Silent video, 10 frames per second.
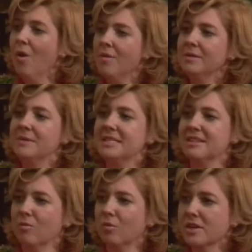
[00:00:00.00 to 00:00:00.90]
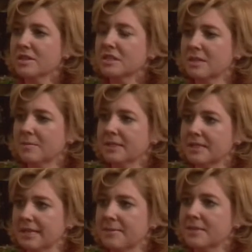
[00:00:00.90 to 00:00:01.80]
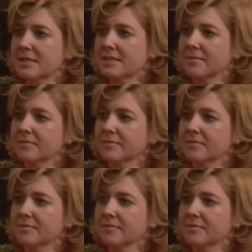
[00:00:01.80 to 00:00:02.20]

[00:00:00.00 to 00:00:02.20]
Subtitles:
What would be some real simple tips?